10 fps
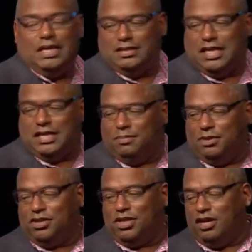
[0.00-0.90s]
Say the
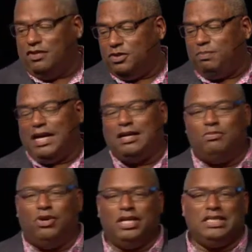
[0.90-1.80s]
blue curve was black and
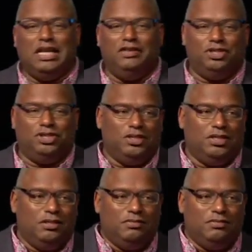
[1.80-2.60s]
white televisions.